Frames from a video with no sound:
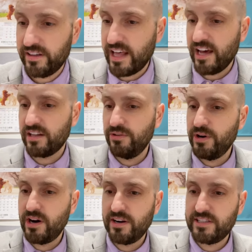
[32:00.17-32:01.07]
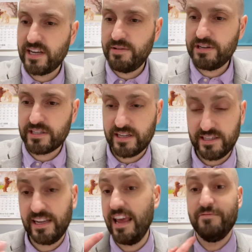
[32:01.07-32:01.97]
that clue a hard time just because
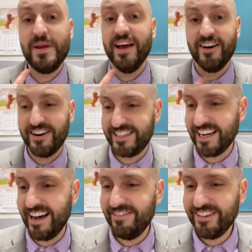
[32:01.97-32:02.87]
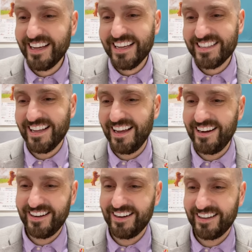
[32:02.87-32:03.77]
it gave me a hard time.
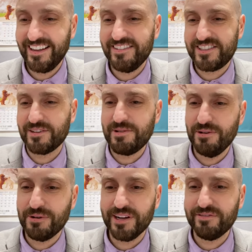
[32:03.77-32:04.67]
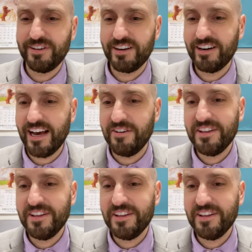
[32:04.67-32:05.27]
It took me a while to figure it out.